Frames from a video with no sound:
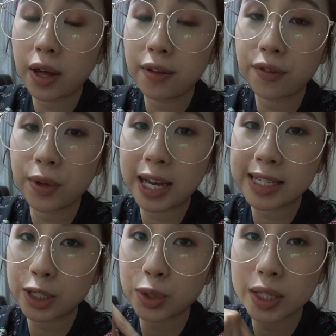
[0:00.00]
If you guys
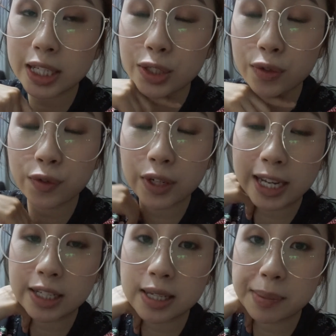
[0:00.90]
enjoyed it, don't
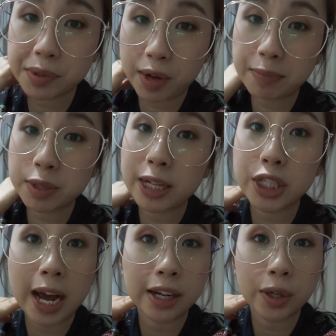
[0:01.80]
forget to subscribe to my
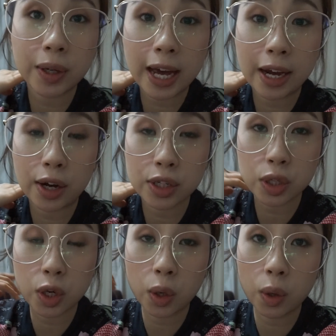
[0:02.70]
channel and
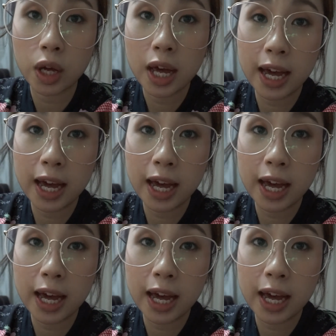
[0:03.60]
also